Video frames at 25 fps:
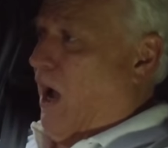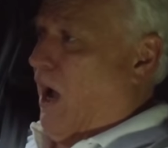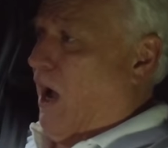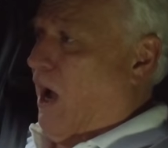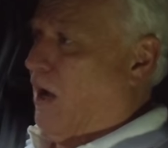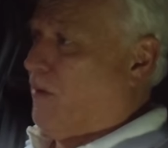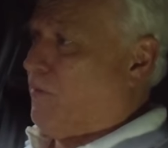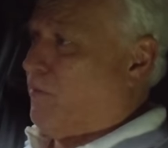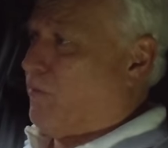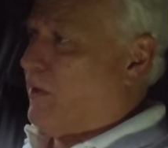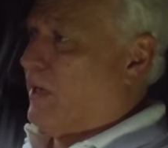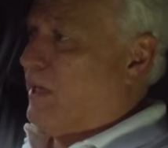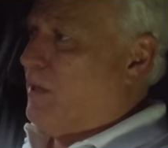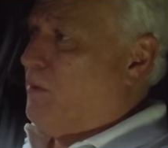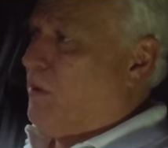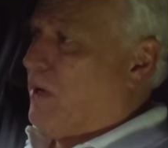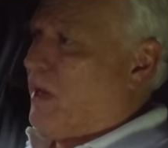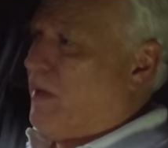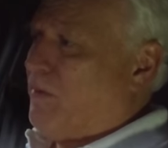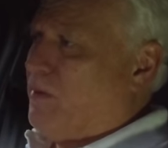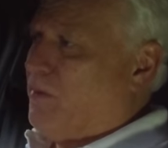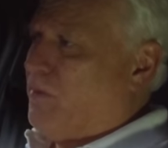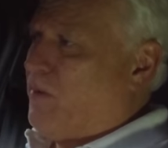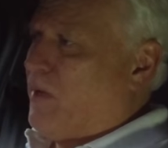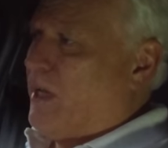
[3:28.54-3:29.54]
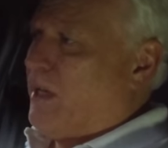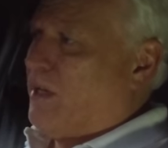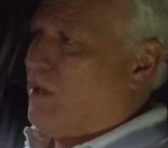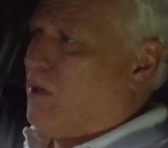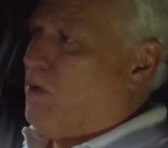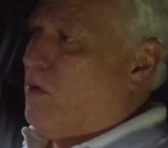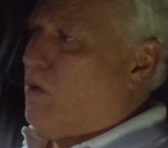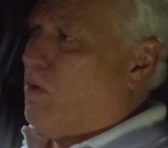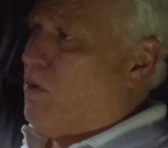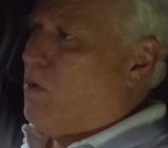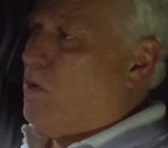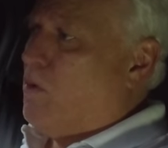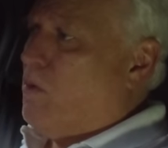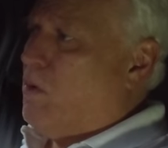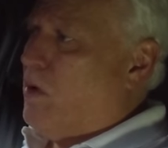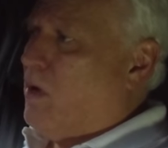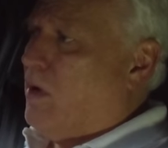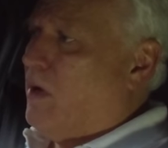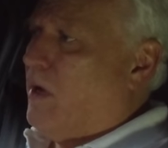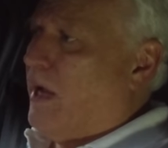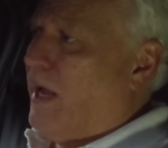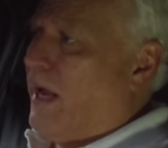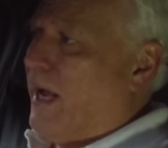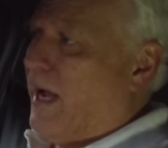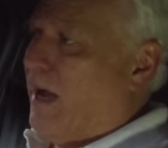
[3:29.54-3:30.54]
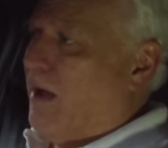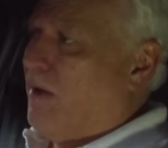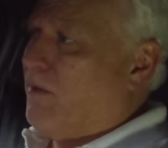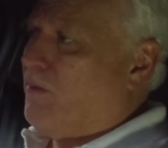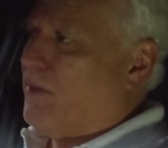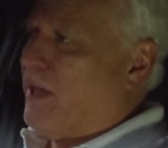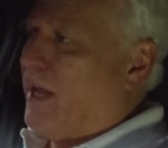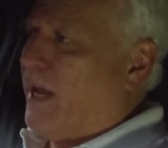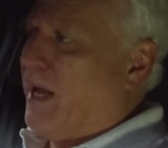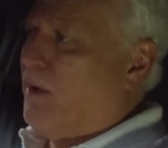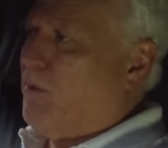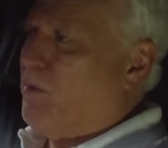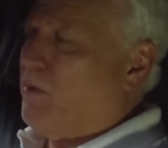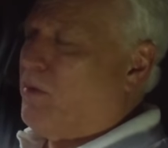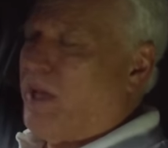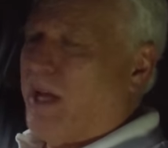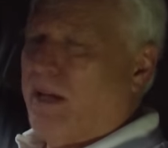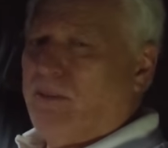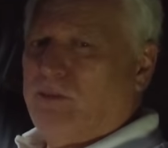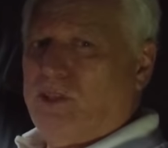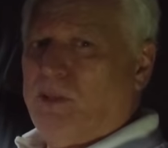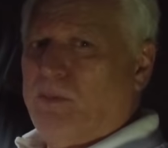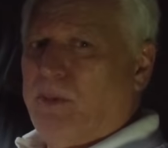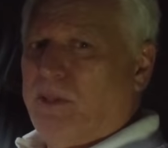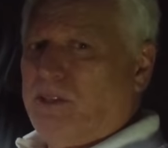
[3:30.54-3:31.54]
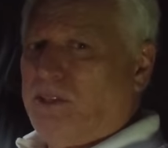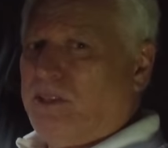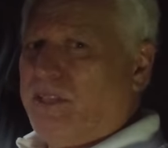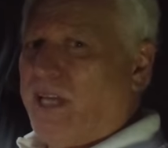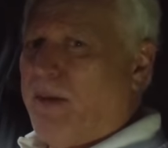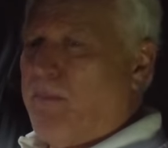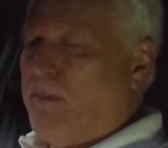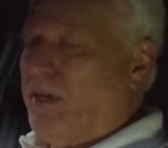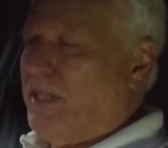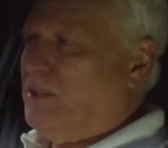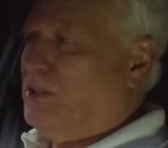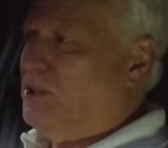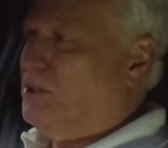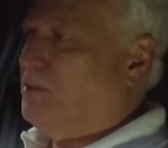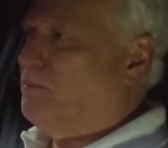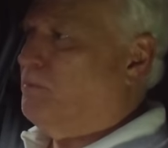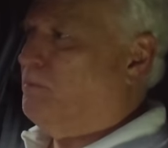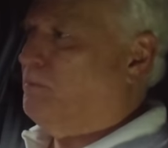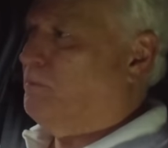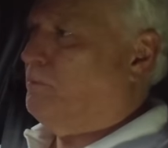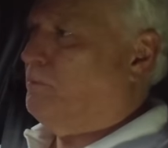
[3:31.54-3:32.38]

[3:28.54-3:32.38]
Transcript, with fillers: hopefully we'll have the vehicle out of there without too much damage.